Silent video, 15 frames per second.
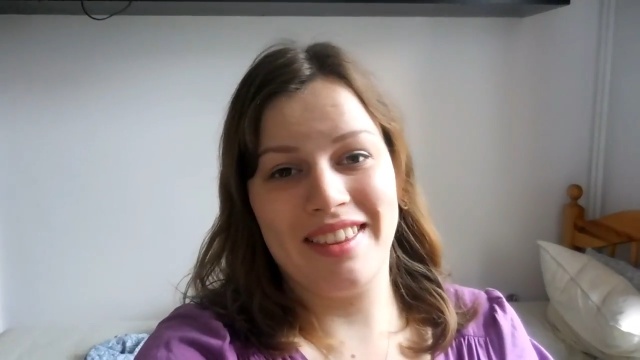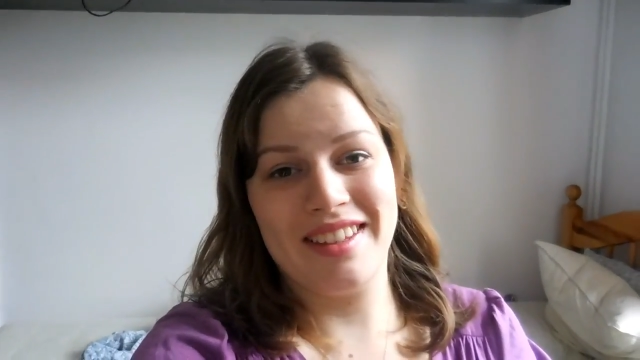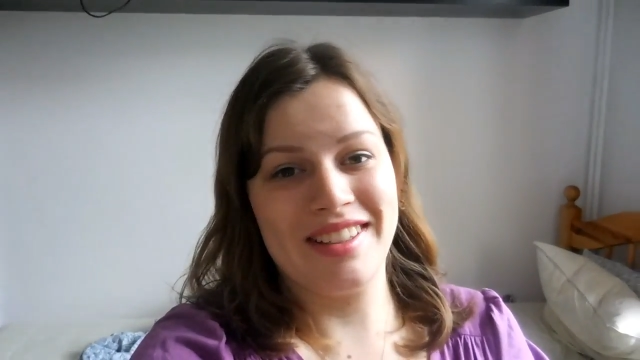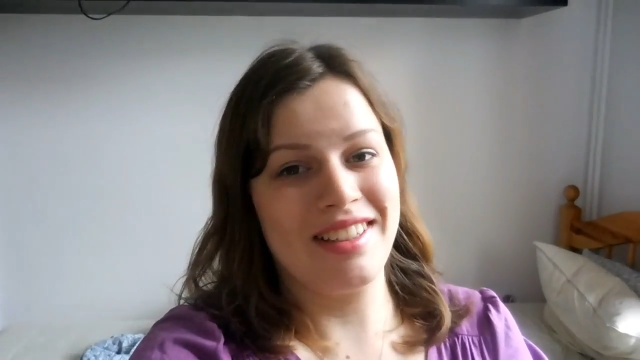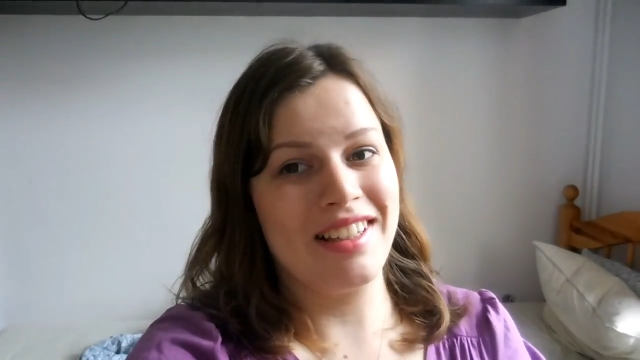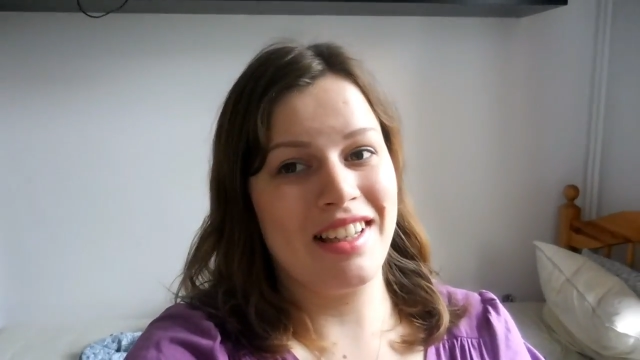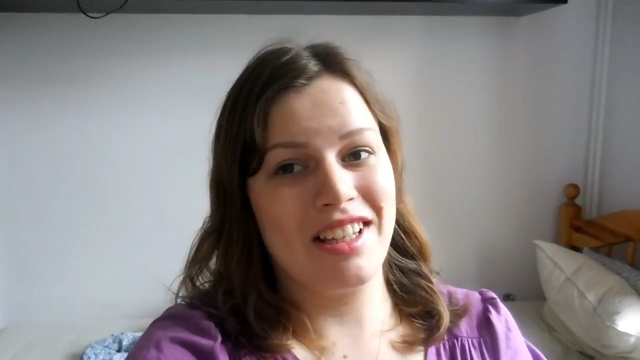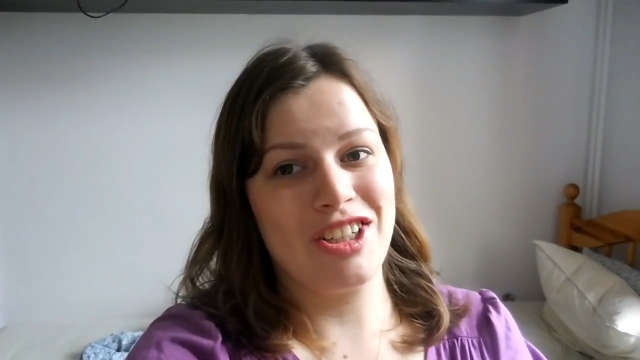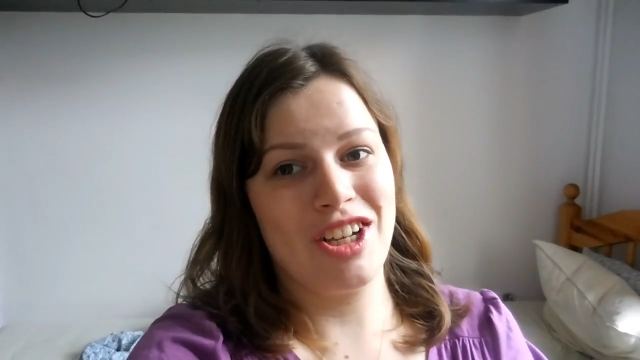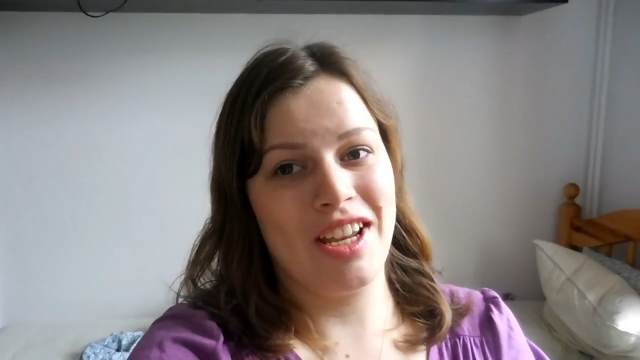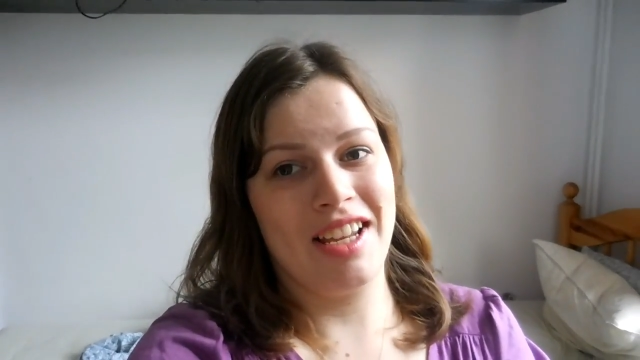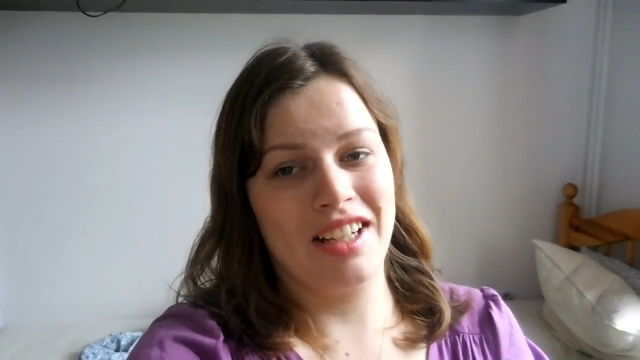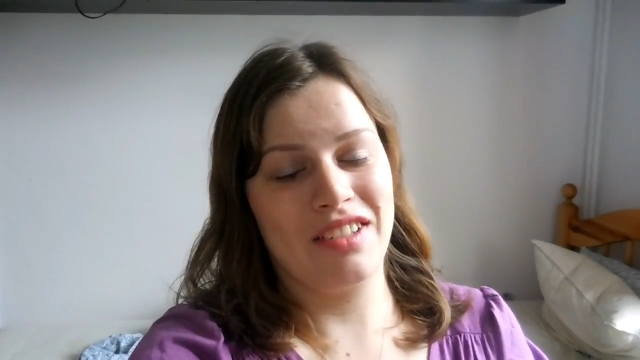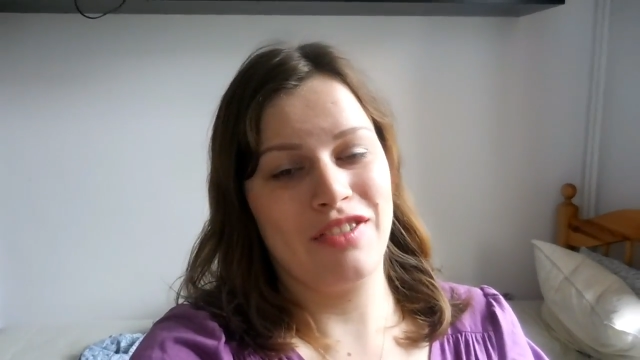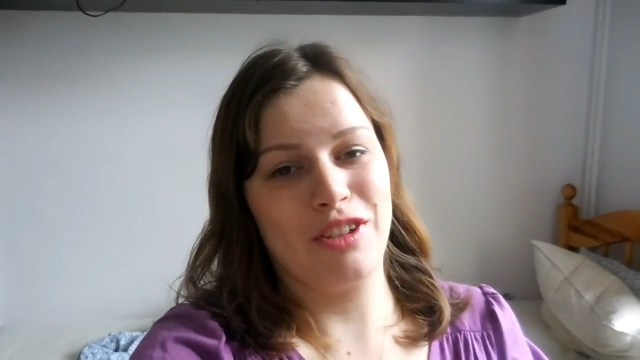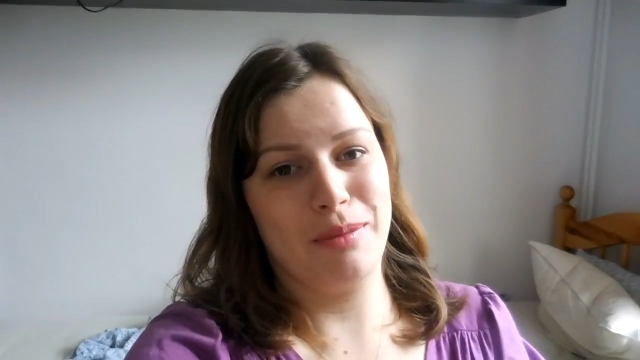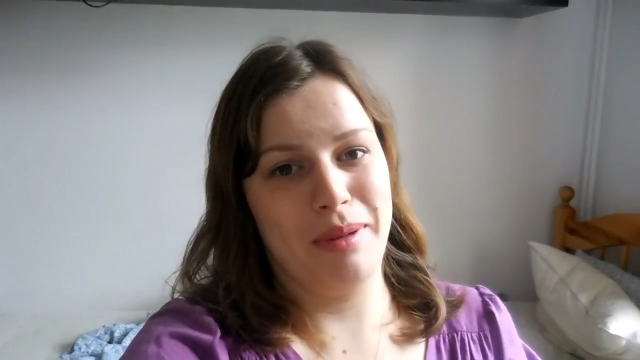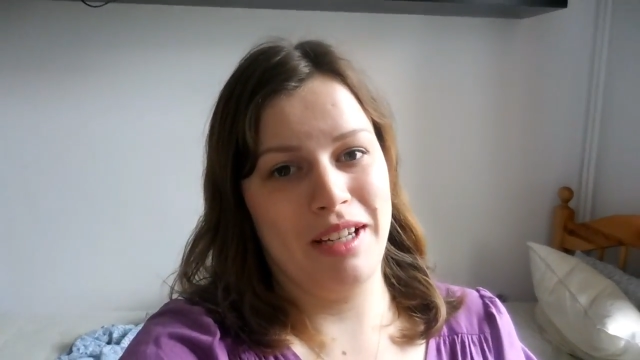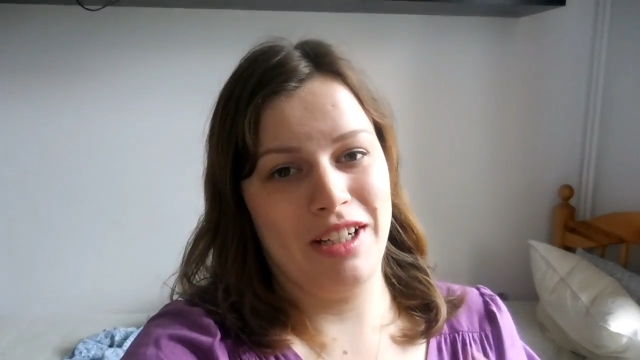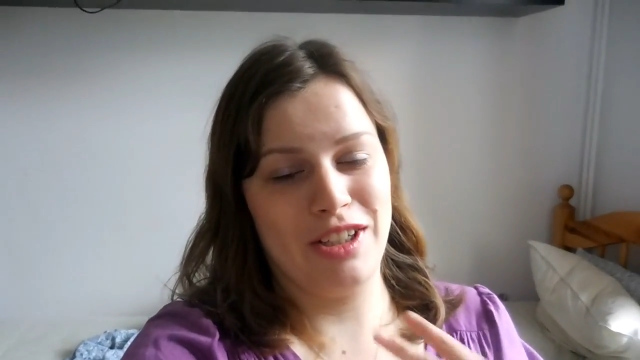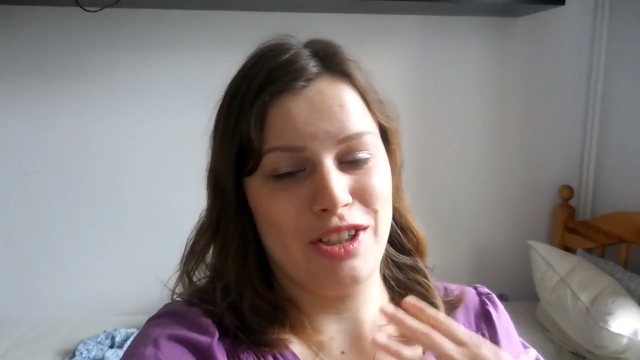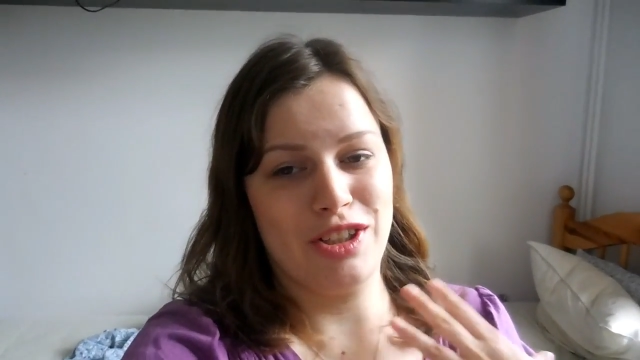And this is a chance for
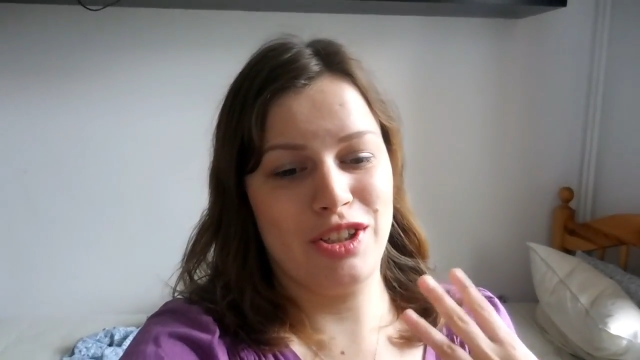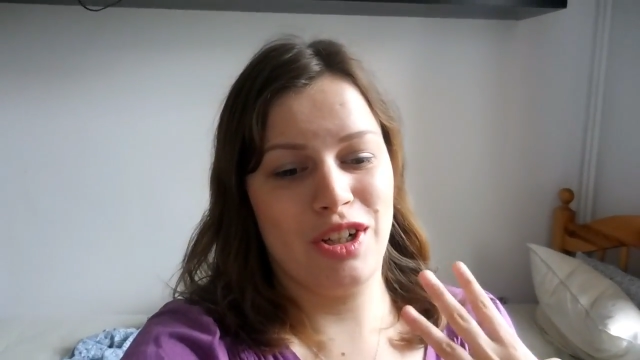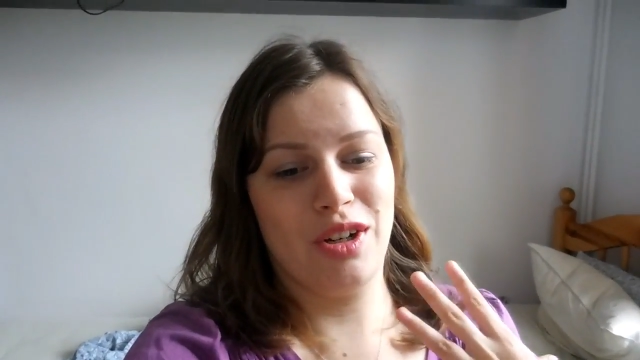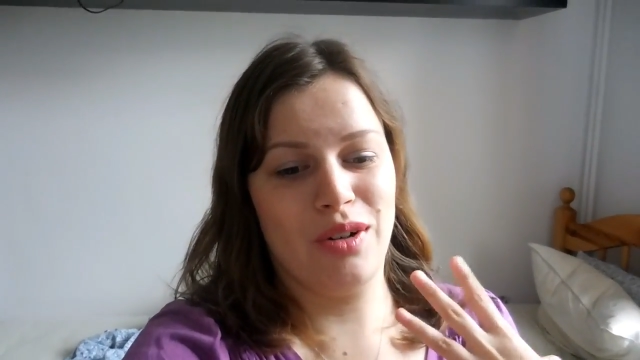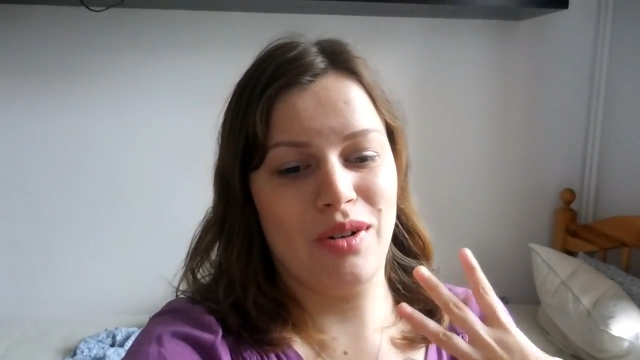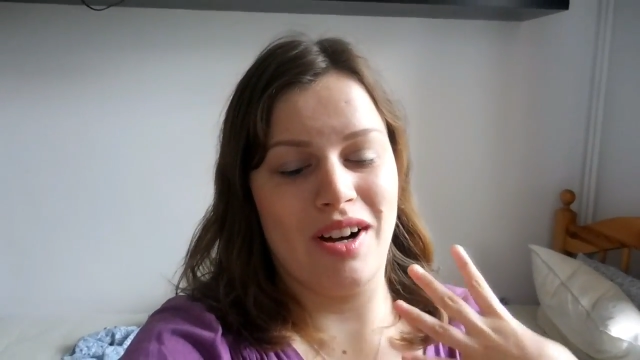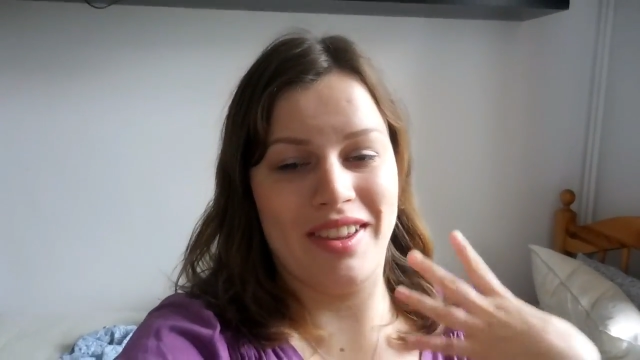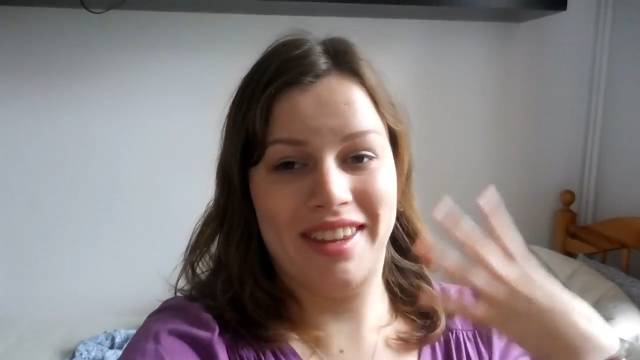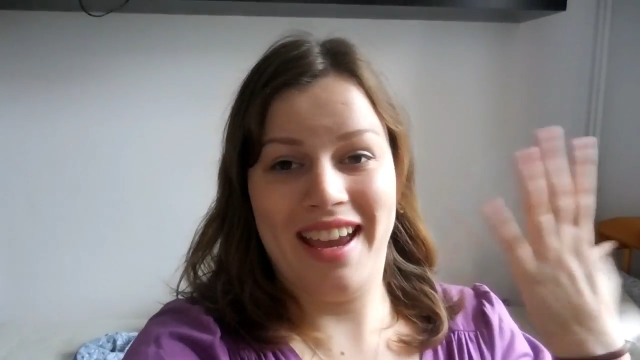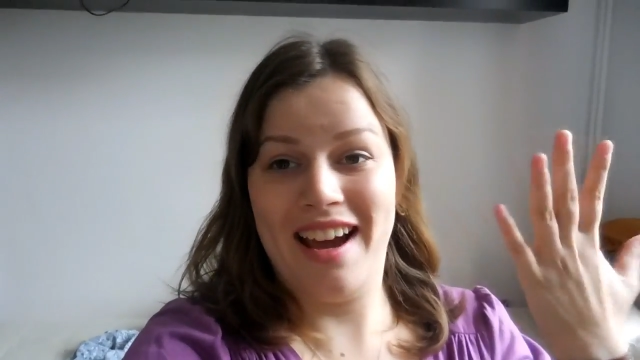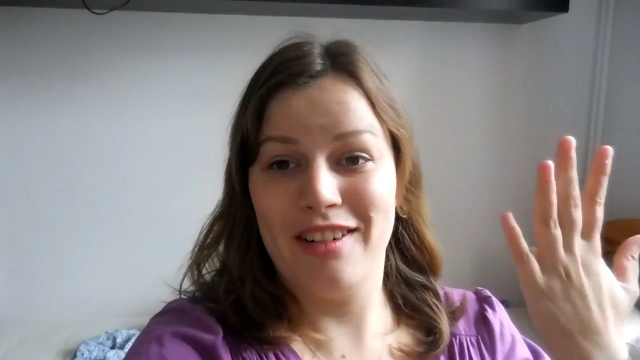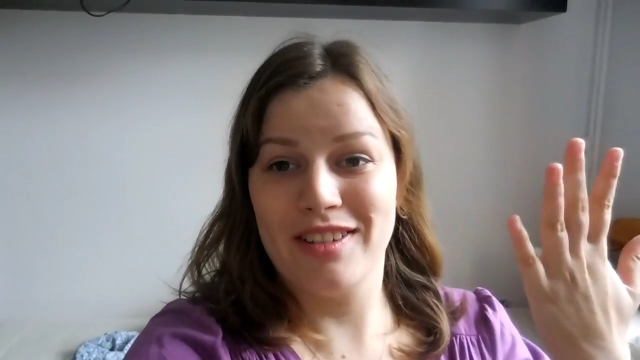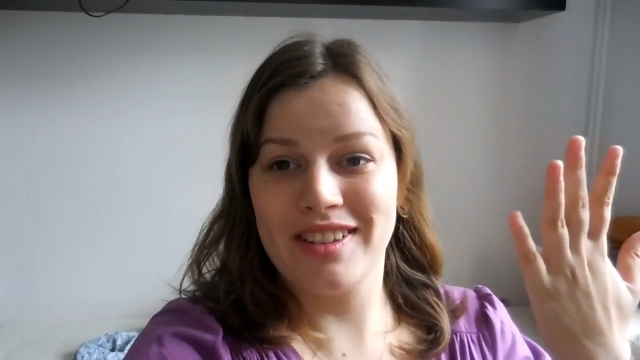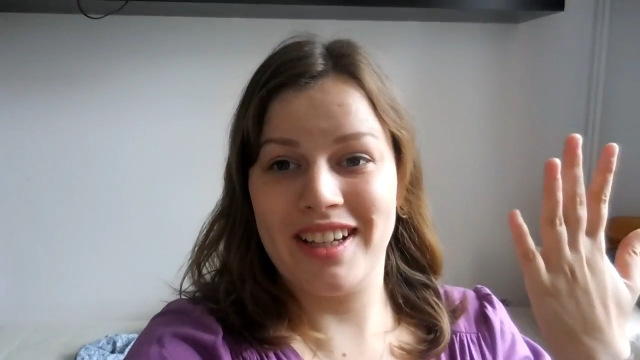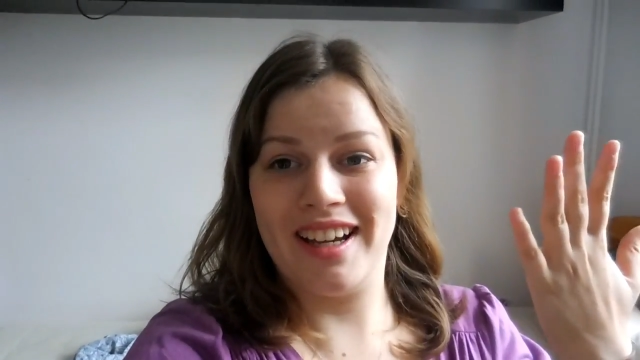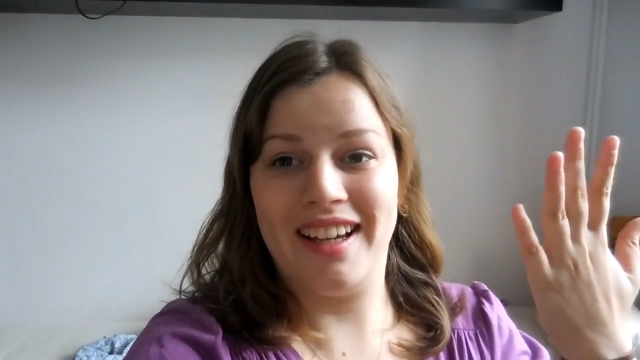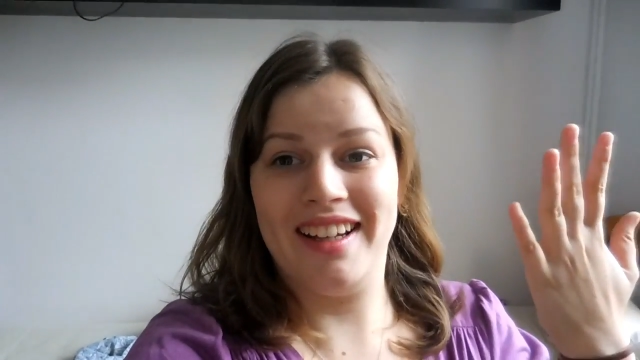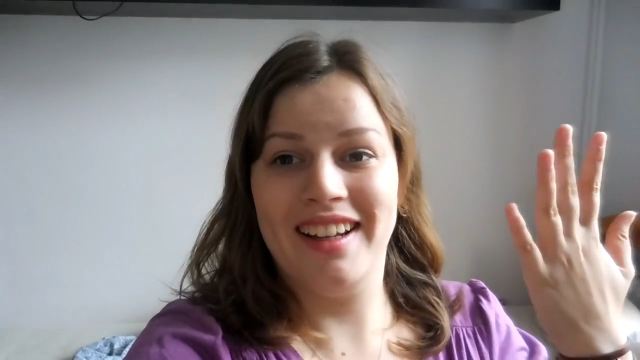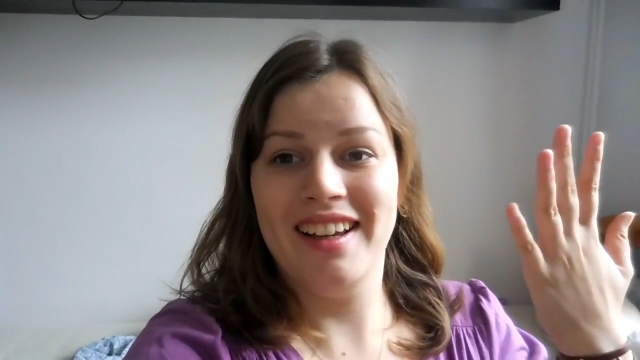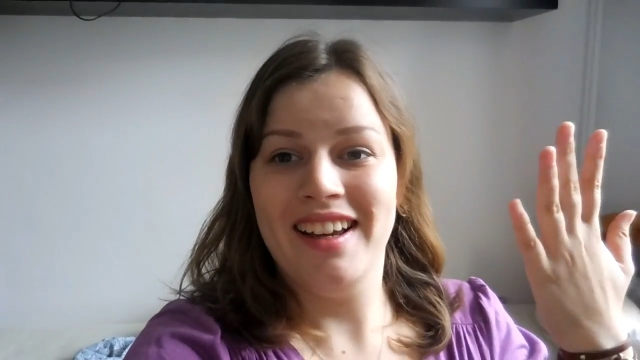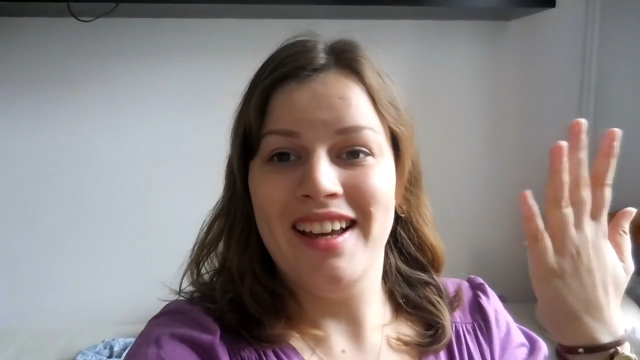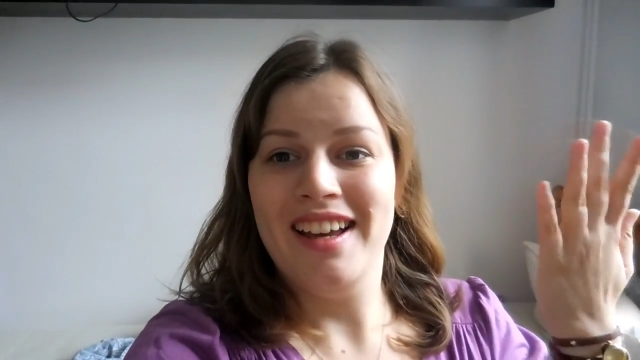me to show on the outside